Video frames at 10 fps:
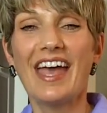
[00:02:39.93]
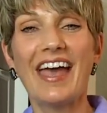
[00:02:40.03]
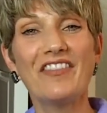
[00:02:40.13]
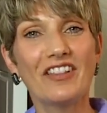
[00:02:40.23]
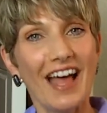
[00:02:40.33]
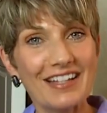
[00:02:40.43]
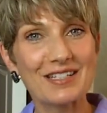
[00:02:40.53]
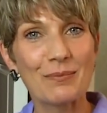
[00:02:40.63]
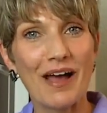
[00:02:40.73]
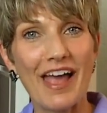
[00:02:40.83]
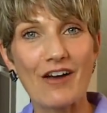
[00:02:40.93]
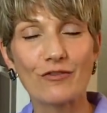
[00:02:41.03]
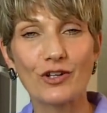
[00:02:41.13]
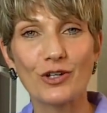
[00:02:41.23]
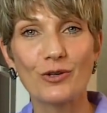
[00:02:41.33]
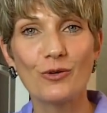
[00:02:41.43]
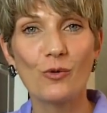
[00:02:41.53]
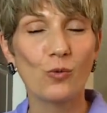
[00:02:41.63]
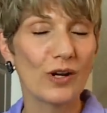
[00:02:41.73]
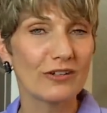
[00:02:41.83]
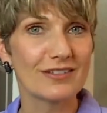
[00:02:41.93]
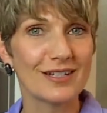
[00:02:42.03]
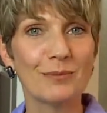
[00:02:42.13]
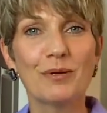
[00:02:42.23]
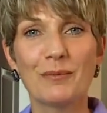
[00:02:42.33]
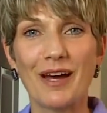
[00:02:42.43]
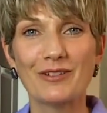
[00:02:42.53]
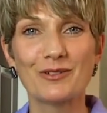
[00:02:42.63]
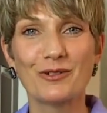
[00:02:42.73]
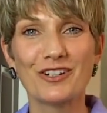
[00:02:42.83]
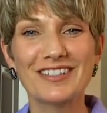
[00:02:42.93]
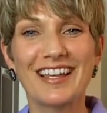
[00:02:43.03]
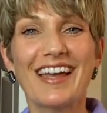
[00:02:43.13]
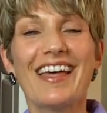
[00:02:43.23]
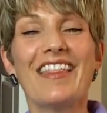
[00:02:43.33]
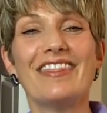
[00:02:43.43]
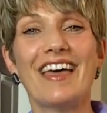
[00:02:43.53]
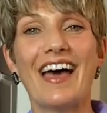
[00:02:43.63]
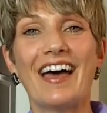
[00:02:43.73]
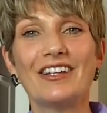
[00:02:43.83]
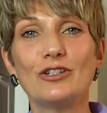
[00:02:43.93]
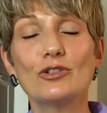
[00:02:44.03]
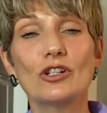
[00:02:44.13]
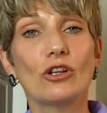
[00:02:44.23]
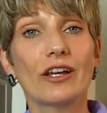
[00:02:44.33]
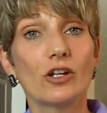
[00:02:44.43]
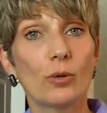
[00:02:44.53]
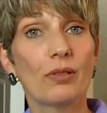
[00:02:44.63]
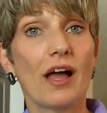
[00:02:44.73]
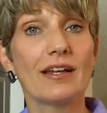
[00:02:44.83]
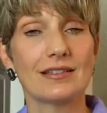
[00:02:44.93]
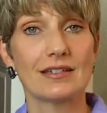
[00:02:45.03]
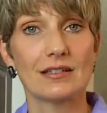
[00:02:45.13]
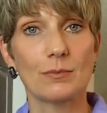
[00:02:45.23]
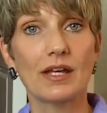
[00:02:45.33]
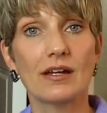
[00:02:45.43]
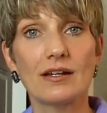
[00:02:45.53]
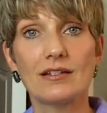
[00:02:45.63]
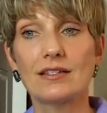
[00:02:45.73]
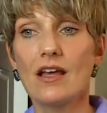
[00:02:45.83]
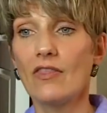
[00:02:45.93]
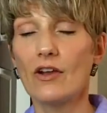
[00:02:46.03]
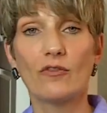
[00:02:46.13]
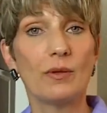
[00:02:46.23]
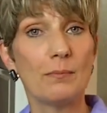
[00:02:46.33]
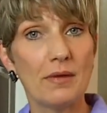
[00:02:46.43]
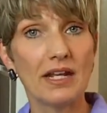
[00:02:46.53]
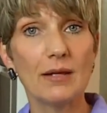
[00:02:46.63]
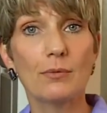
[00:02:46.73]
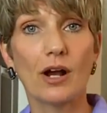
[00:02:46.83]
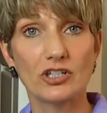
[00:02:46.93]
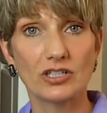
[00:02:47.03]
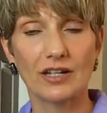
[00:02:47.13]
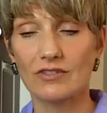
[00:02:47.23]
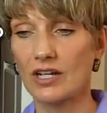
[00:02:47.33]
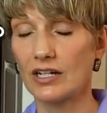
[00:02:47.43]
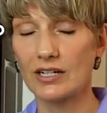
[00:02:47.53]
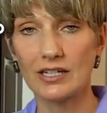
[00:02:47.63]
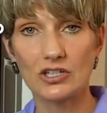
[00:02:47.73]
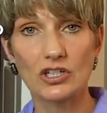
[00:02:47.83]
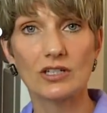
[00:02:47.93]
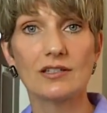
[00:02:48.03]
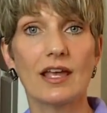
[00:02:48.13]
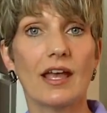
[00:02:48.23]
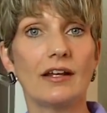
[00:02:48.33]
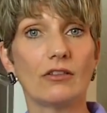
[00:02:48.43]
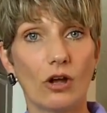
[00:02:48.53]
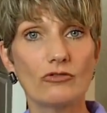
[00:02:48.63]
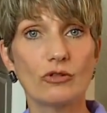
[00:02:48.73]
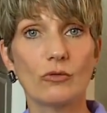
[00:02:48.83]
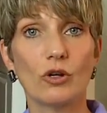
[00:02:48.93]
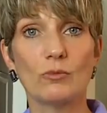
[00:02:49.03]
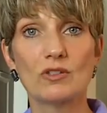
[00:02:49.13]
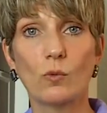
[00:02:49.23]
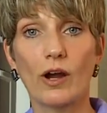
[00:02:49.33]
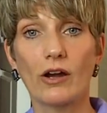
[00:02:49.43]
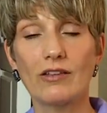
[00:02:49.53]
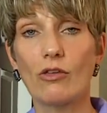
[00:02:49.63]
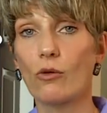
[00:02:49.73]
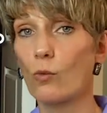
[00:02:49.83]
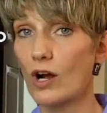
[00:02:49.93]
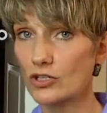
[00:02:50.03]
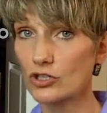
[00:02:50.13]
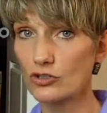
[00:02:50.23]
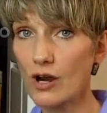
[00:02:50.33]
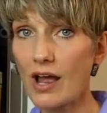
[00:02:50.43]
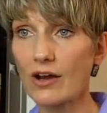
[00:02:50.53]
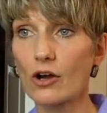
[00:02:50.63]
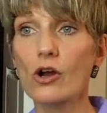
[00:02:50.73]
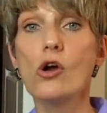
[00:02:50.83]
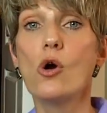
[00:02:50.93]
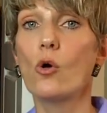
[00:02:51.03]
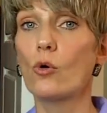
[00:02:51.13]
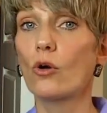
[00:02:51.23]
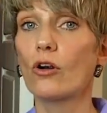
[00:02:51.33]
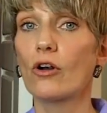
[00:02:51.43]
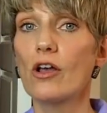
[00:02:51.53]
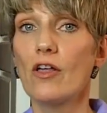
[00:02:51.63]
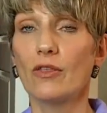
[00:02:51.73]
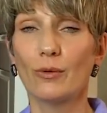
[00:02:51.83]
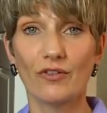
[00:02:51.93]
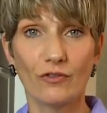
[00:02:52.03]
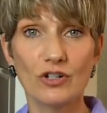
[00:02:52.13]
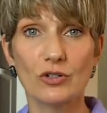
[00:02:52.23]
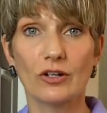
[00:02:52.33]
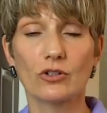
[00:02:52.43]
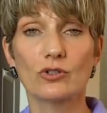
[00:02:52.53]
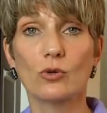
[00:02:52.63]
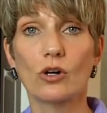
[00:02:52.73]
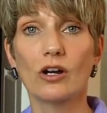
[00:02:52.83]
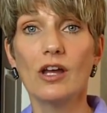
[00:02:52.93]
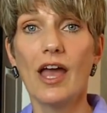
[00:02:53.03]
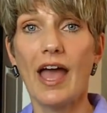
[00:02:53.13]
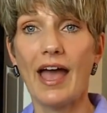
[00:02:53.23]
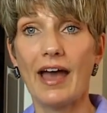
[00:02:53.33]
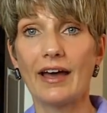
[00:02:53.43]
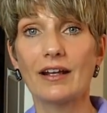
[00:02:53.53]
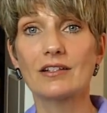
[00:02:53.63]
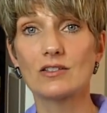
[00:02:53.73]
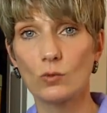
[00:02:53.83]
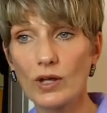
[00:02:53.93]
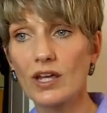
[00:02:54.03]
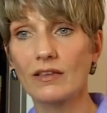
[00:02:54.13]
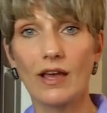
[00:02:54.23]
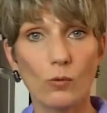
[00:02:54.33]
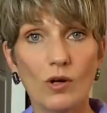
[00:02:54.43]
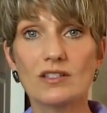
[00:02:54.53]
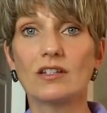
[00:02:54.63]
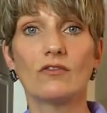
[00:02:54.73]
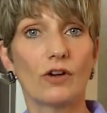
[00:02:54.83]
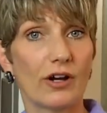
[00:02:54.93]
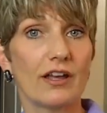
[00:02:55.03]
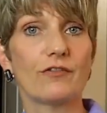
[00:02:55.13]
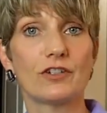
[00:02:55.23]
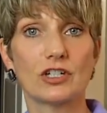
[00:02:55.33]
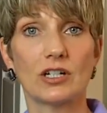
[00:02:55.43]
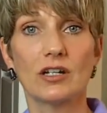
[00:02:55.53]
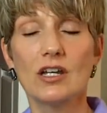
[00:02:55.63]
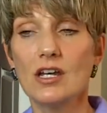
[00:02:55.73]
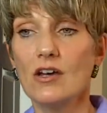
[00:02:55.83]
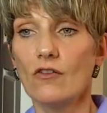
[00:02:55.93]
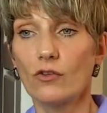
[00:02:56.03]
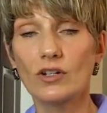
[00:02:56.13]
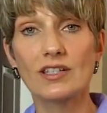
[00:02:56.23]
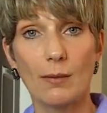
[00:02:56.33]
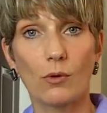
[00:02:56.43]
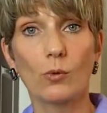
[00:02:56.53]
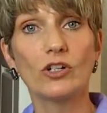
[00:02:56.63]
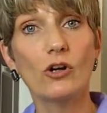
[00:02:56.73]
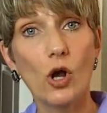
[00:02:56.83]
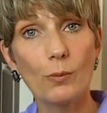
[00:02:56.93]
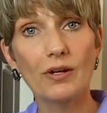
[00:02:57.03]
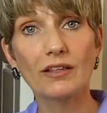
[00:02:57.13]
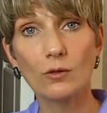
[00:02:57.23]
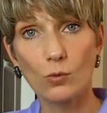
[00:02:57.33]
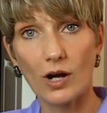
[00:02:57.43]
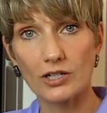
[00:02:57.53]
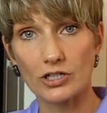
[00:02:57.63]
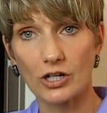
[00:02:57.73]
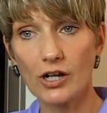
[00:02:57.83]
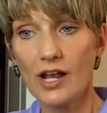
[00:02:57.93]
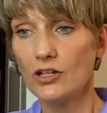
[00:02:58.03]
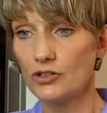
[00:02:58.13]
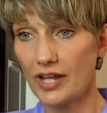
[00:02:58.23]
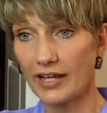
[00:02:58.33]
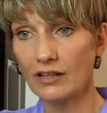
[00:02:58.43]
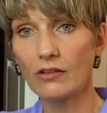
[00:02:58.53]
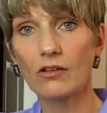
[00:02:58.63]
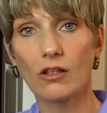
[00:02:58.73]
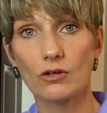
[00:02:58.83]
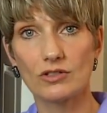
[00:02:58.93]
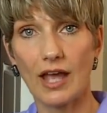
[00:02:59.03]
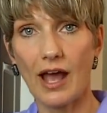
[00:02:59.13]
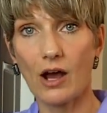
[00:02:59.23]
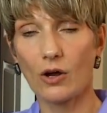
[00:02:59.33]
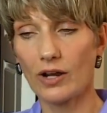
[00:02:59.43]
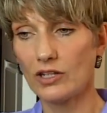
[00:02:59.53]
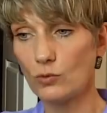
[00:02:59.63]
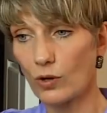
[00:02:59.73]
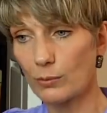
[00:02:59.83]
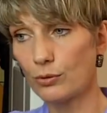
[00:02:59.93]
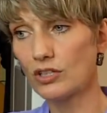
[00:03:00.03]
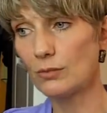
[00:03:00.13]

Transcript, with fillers: And the last tip I have for you, weird tip about doors, that you should look at your appliances because there have been many projects I've done in kitchens and in laundry rooms where either the washer dryer or the refrigerator door had a swing that wasn't very efficient. For example, when you're opening the washer, you're taking the clothes out and you want to put